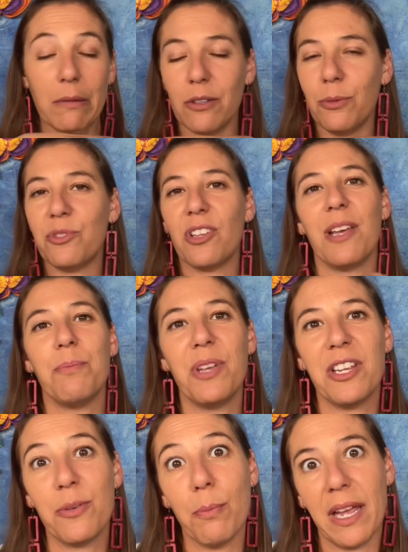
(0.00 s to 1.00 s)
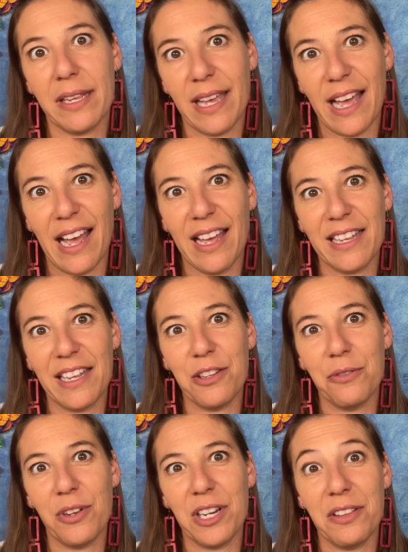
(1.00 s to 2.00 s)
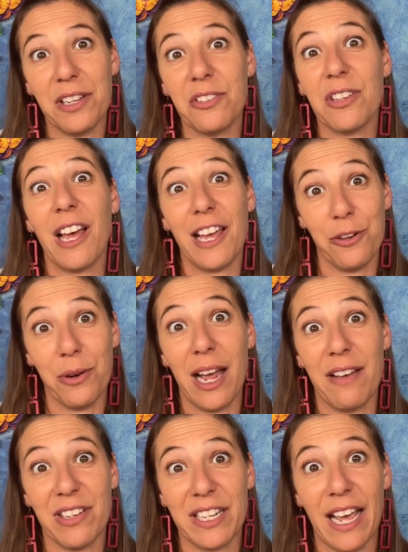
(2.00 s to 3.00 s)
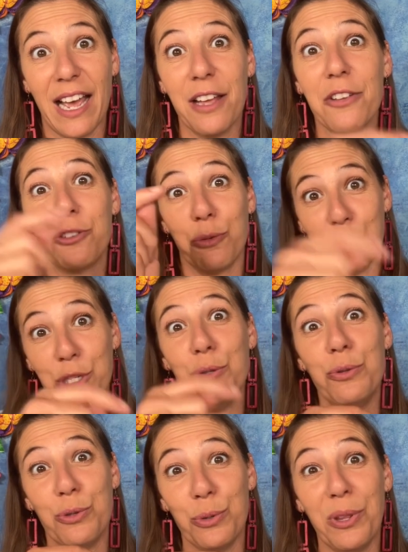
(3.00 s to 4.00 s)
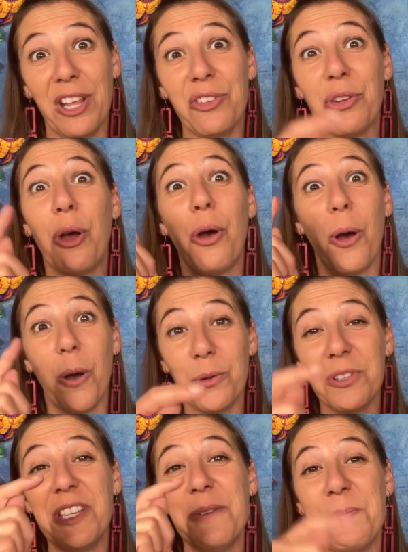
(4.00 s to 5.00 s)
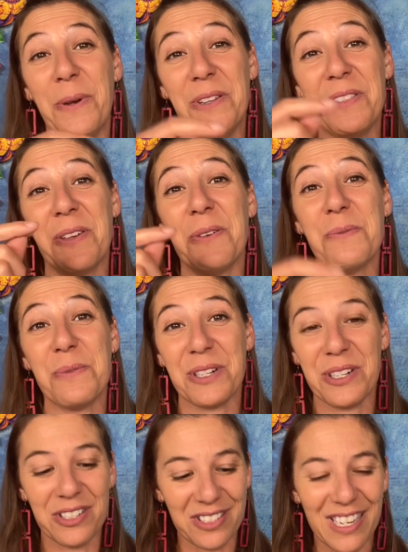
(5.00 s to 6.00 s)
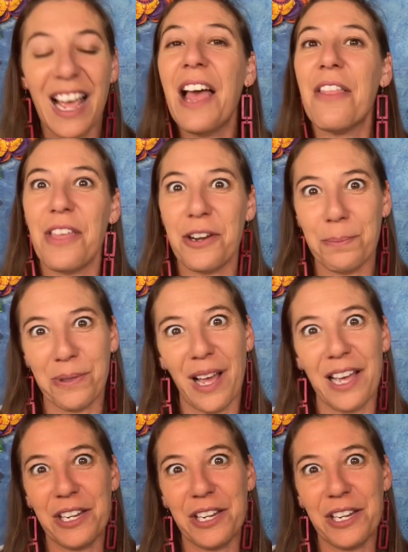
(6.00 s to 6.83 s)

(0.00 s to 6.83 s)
oops, I picked my cat. And the funny thing is I don't have a cat. So when you do this, only put the words that apply